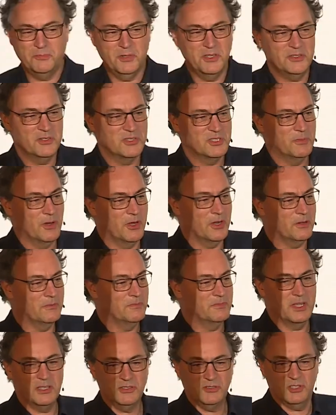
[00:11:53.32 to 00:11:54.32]
business model.
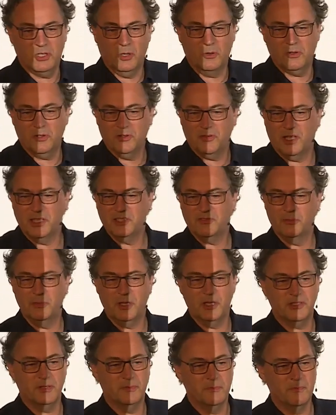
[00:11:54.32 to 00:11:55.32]
It's total
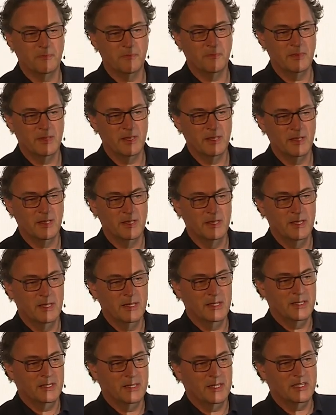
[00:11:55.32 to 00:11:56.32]
transformation.
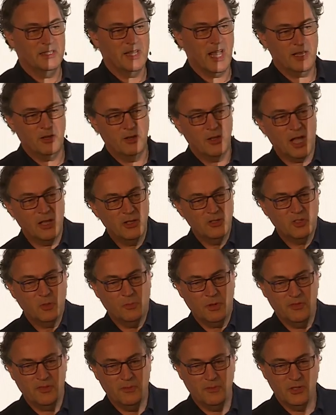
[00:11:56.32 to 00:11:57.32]
It's like, you know, I used to
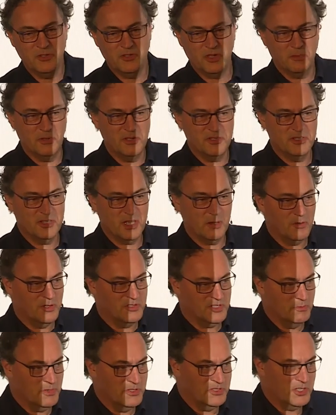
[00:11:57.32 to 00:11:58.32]
be in the music business. I was
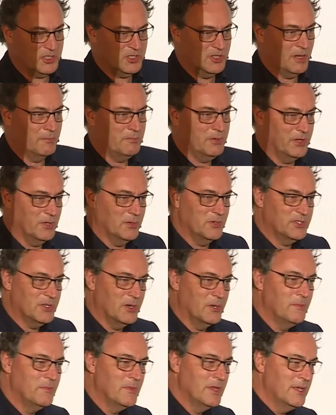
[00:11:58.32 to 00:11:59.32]
a musician and
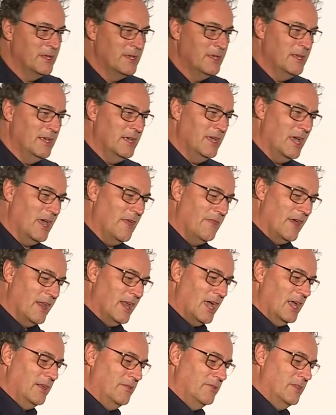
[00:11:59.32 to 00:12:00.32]
producer. And then
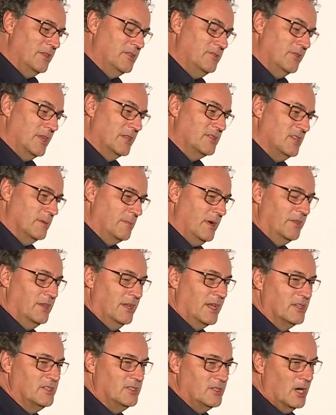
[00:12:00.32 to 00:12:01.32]
I did some
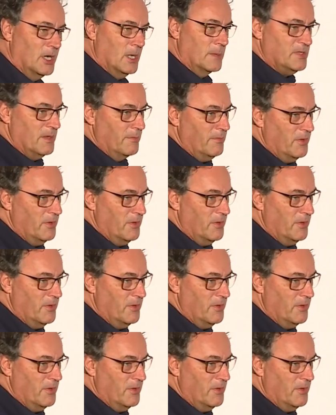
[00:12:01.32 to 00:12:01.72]
internet startups in